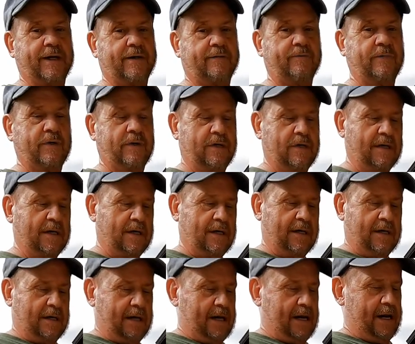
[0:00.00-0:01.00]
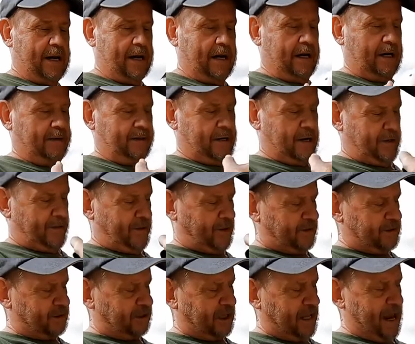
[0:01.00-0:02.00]
in and
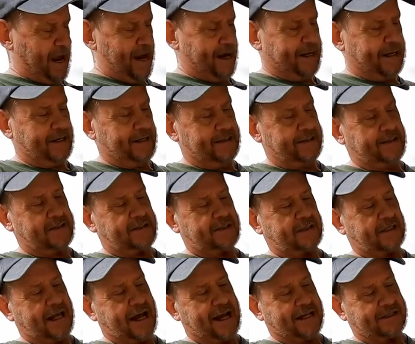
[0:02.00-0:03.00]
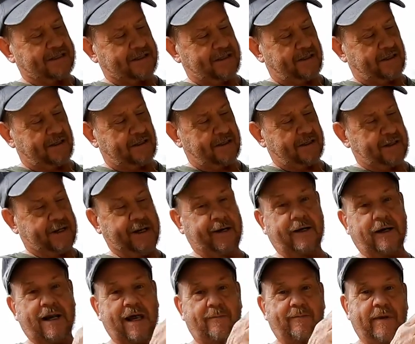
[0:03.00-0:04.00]
they'll slide in the slots here
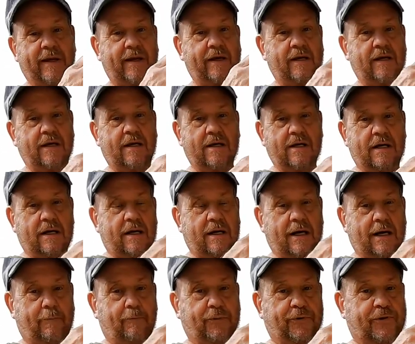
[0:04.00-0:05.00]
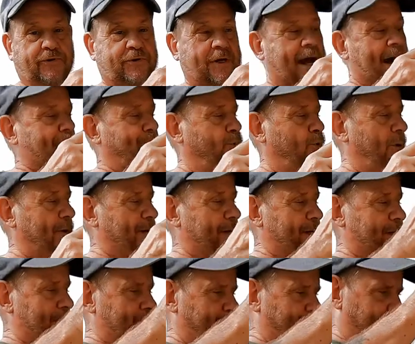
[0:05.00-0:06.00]
and let me uh, put the top one
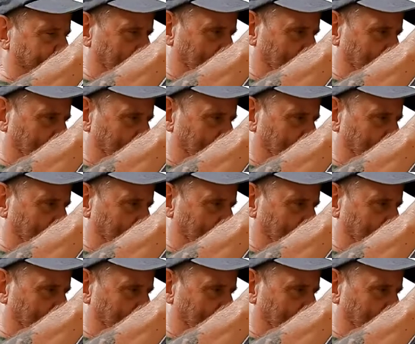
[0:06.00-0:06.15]
in.